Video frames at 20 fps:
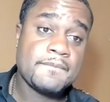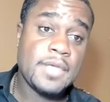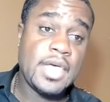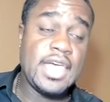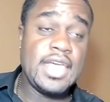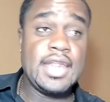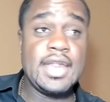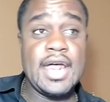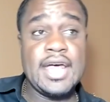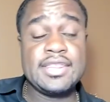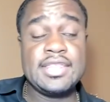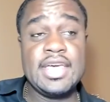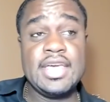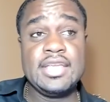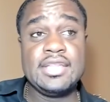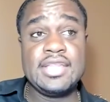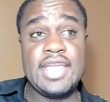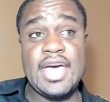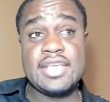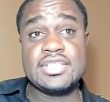And I
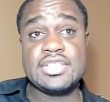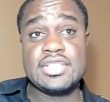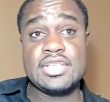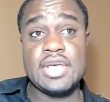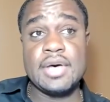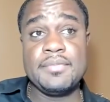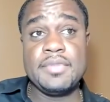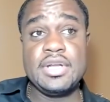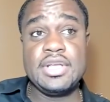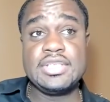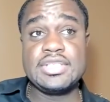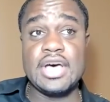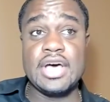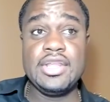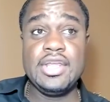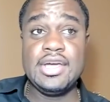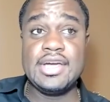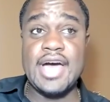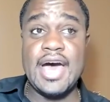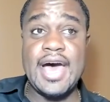think that some of these
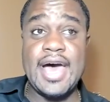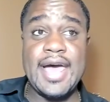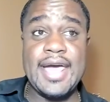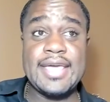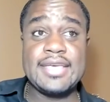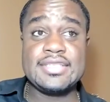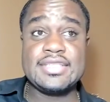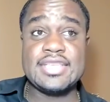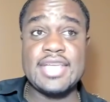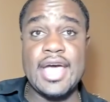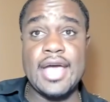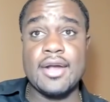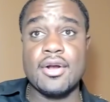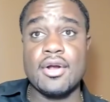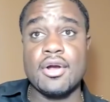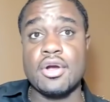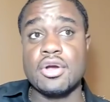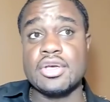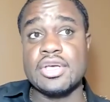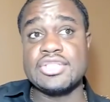other guys that
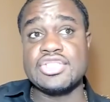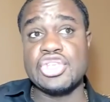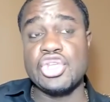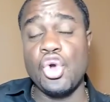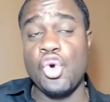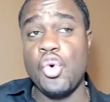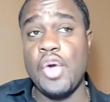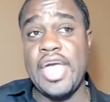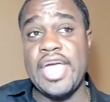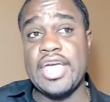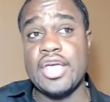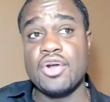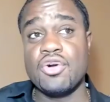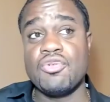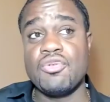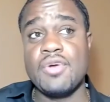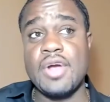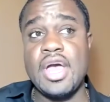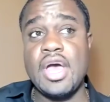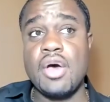are still hanging
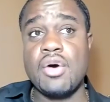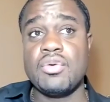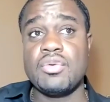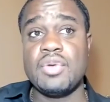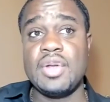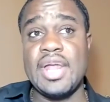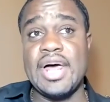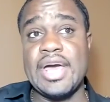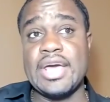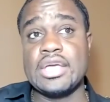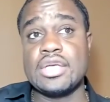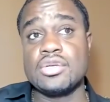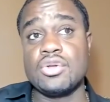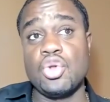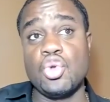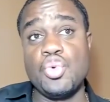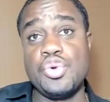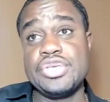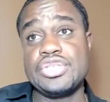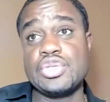around, like
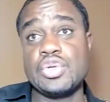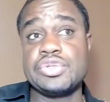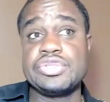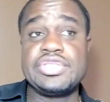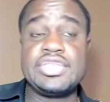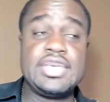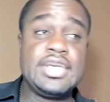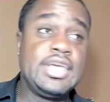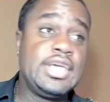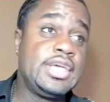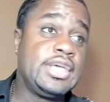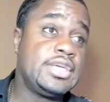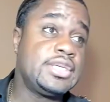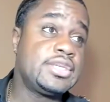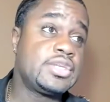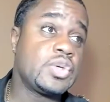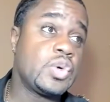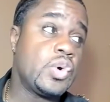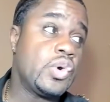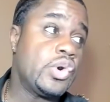Luis
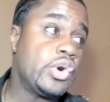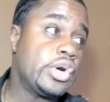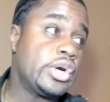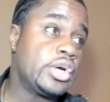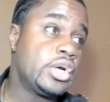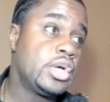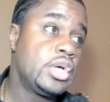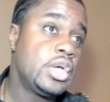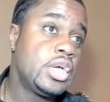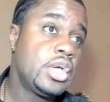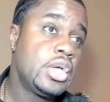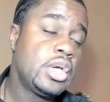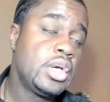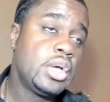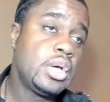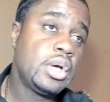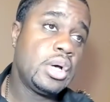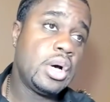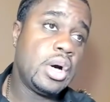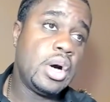Ortiz or
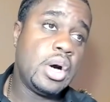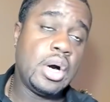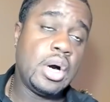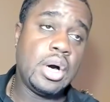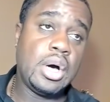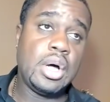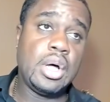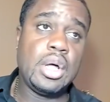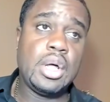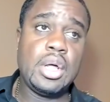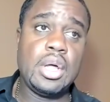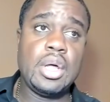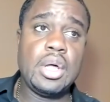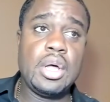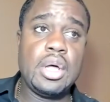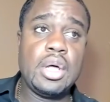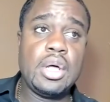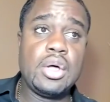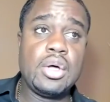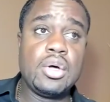
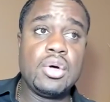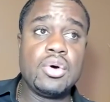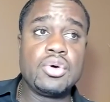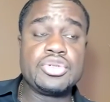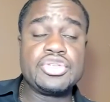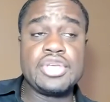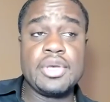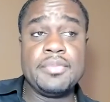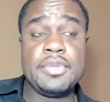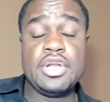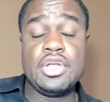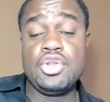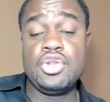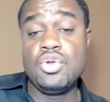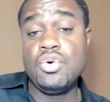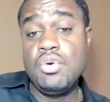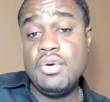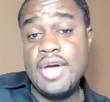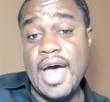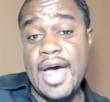some of the
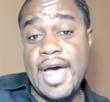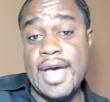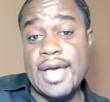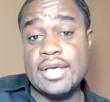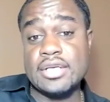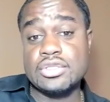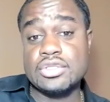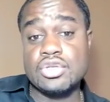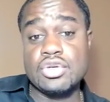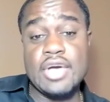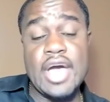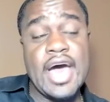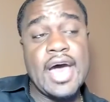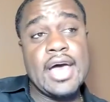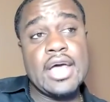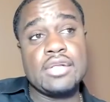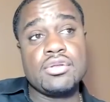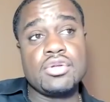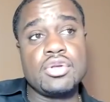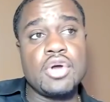new guys, you
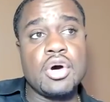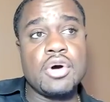got